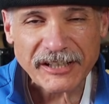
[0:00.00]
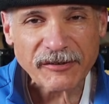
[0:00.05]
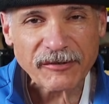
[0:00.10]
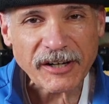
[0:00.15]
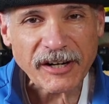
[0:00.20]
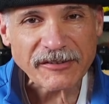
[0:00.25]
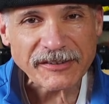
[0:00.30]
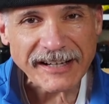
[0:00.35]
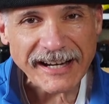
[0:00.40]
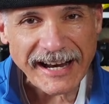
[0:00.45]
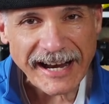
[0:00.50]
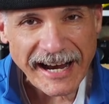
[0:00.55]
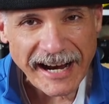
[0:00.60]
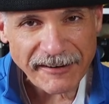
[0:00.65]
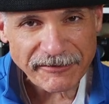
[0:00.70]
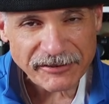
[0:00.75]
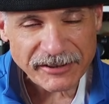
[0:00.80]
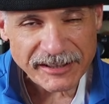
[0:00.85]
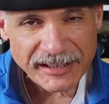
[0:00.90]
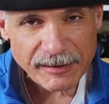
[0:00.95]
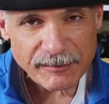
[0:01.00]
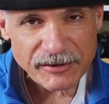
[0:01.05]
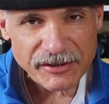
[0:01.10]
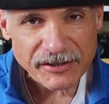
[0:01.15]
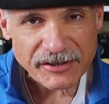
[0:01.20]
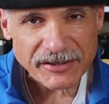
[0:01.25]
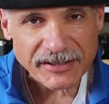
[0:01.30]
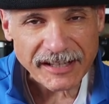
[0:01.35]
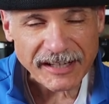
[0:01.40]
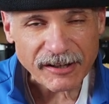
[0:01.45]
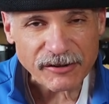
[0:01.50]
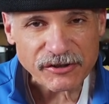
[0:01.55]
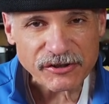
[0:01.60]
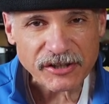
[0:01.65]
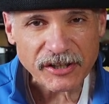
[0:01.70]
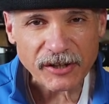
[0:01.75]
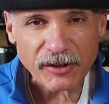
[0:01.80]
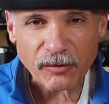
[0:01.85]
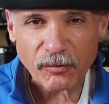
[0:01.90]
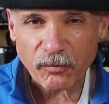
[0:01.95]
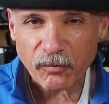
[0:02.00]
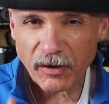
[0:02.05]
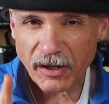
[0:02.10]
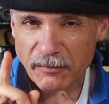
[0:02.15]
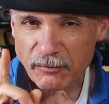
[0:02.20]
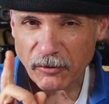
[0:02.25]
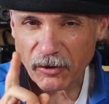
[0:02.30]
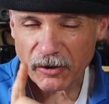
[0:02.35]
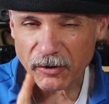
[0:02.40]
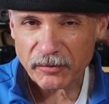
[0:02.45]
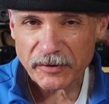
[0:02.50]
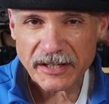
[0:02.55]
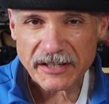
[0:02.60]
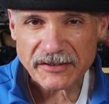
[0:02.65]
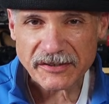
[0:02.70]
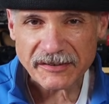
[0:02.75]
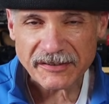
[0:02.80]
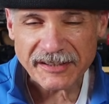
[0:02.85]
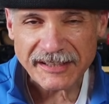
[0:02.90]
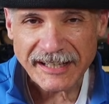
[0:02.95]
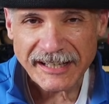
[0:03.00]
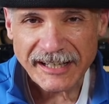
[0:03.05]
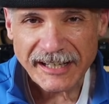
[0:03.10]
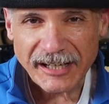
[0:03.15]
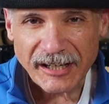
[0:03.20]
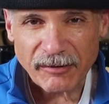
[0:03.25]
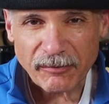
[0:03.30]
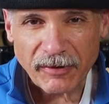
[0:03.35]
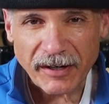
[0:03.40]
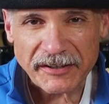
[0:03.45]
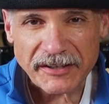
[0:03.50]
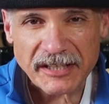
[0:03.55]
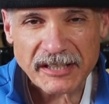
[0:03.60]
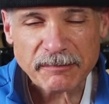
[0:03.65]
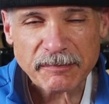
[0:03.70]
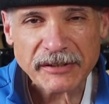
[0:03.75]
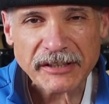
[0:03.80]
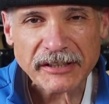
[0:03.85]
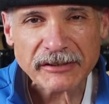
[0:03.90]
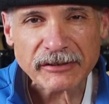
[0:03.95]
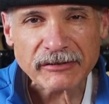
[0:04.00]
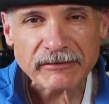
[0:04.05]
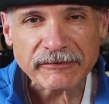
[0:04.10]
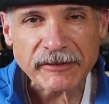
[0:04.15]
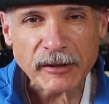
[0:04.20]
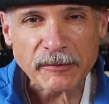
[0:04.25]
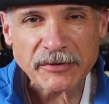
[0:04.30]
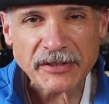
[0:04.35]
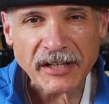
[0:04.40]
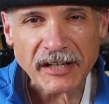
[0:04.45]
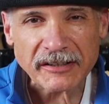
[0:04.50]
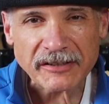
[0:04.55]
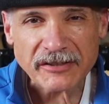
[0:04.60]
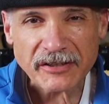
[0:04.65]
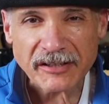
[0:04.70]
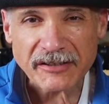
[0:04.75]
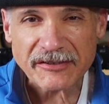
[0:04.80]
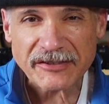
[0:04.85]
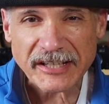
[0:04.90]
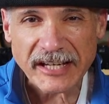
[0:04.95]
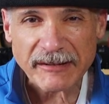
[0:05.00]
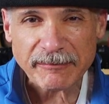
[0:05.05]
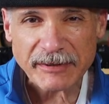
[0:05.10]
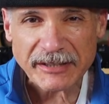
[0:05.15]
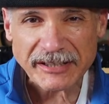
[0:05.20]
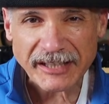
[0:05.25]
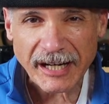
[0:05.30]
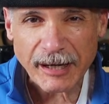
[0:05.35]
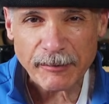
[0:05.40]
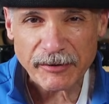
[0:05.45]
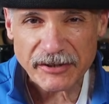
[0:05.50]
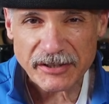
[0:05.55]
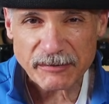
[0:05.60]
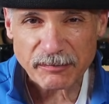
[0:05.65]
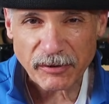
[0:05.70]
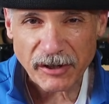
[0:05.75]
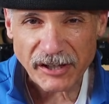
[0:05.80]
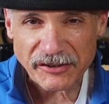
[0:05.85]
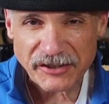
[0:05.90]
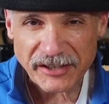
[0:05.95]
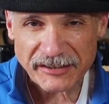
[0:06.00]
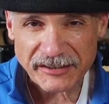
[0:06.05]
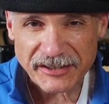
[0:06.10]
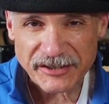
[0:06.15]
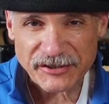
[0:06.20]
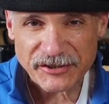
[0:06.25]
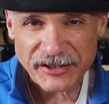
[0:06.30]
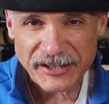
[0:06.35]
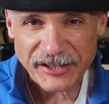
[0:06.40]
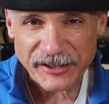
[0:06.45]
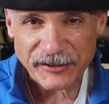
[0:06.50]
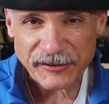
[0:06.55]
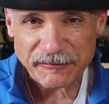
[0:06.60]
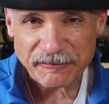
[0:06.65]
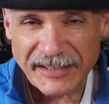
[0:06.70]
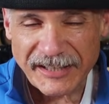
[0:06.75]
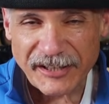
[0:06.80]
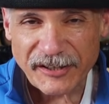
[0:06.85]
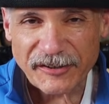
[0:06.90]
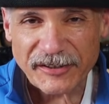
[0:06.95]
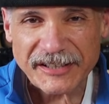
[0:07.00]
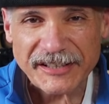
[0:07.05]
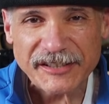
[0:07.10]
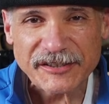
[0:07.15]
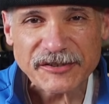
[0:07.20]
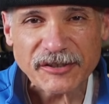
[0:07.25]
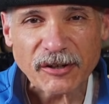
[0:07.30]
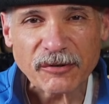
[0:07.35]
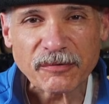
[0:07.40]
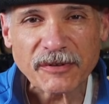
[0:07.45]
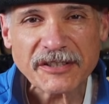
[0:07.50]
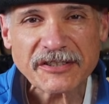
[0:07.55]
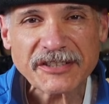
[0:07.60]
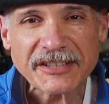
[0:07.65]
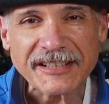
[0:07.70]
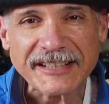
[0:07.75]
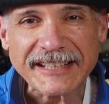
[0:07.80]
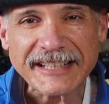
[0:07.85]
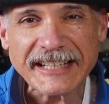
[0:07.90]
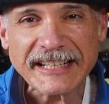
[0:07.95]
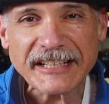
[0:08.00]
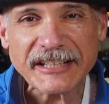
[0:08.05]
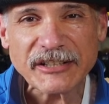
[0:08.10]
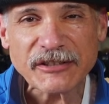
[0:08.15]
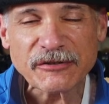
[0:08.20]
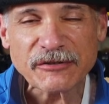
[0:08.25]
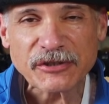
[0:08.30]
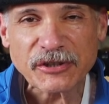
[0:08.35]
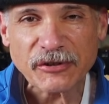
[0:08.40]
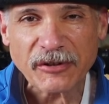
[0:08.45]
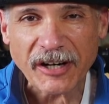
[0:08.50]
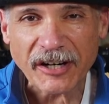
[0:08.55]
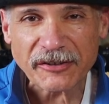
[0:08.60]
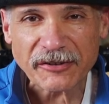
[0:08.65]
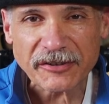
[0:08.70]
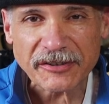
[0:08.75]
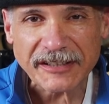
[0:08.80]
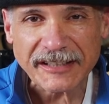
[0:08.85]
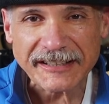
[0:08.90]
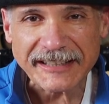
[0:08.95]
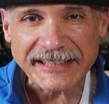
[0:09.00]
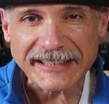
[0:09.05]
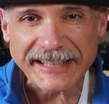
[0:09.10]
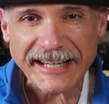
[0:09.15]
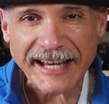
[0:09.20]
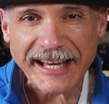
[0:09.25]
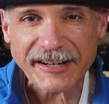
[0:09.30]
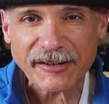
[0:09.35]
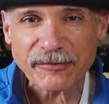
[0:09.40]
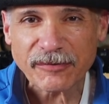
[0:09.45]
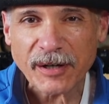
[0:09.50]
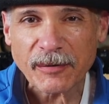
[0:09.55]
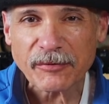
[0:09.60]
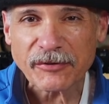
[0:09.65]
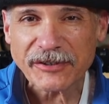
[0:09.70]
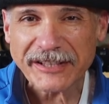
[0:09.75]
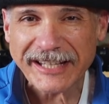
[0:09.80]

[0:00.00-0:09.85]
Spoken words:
around after the images and I'll share one more reason why this particular film stock is going to save me time on this project this year. Here is Arista EDU 200 in the Canon Rebel